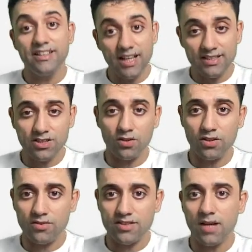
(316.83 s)
Yes,
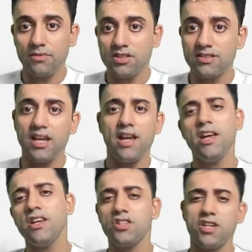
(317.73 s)
Dr. Osama,
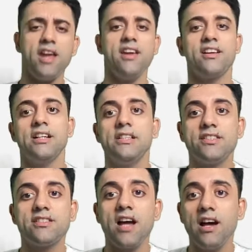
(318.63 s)
say, shake.
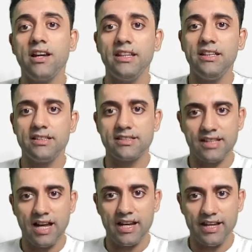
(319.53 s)
Starry
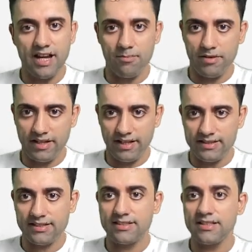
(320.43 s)
sky
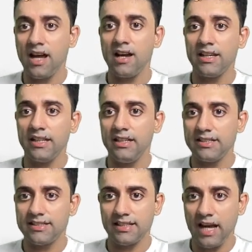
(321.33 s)
appearance. Starry
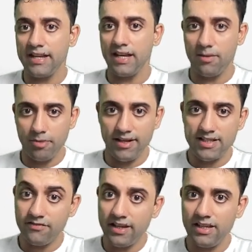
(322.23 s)
sky
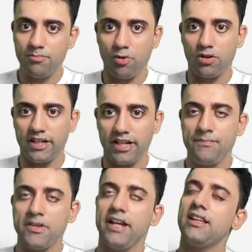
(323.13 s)
appearance, very important.
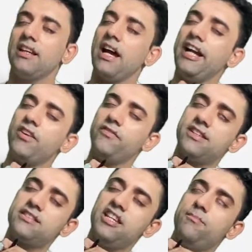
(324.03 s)
In the night when we are
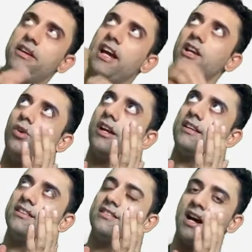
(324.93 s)
sleeping and looking
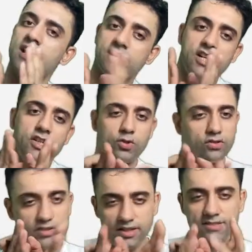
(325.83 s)
at the stars, so
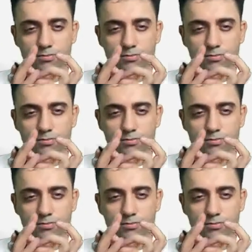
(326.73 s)
this